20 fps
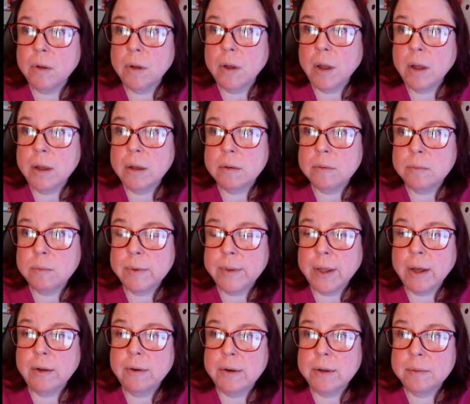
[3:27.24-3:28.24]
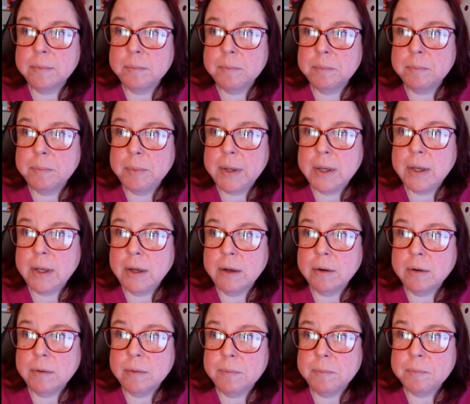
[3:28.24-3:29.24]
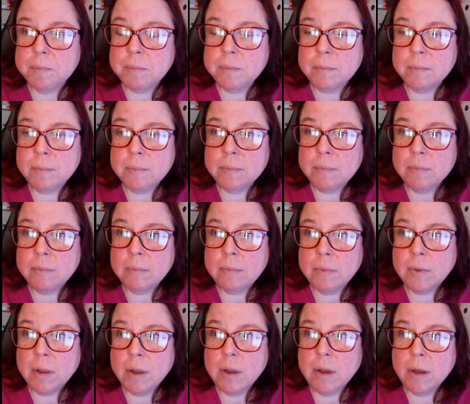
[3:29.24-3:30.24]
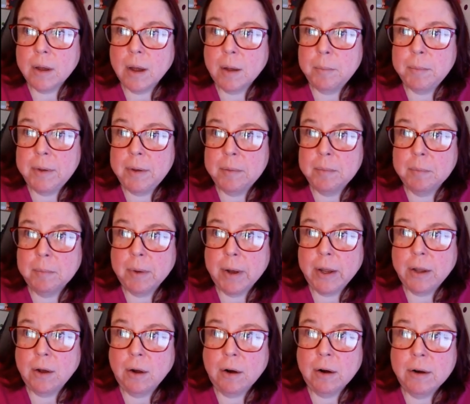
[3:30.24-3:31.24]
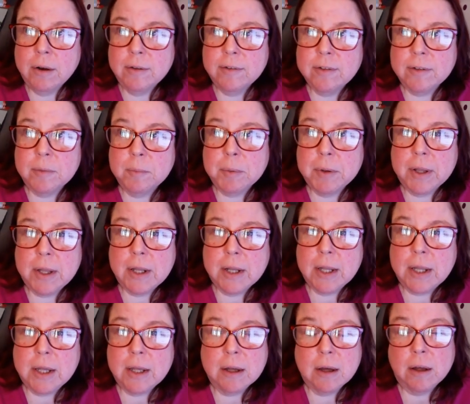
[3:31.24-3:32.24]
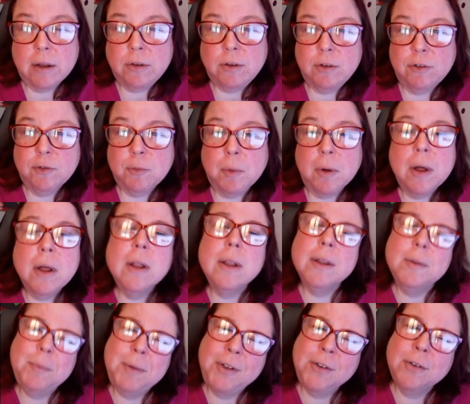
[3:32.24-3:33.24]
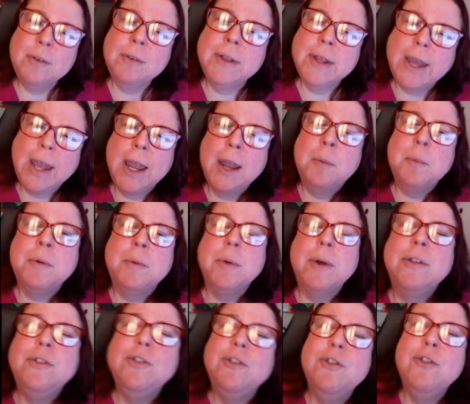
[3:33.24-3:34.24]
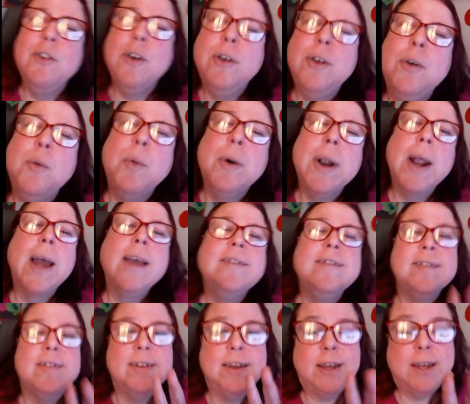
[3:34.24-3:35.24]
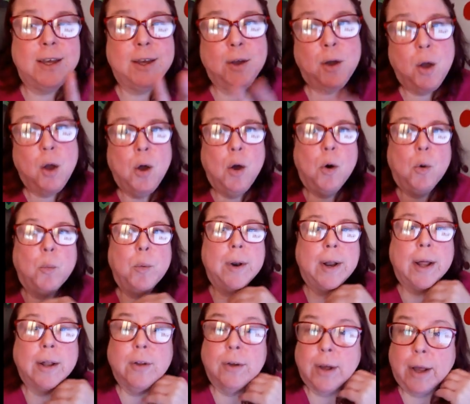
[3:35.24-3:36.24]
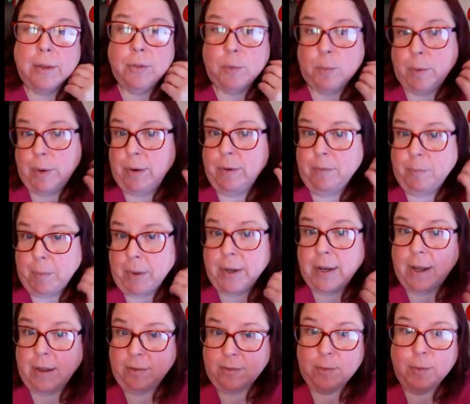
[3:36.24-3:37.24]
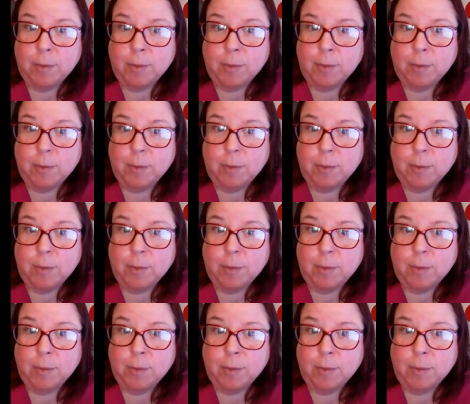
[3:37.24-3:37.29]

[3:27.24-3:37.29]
uh, without him being here. I mean, my yard is completely unusual. Let me turn the camera around, just show you what I see when I look out the window of my desk,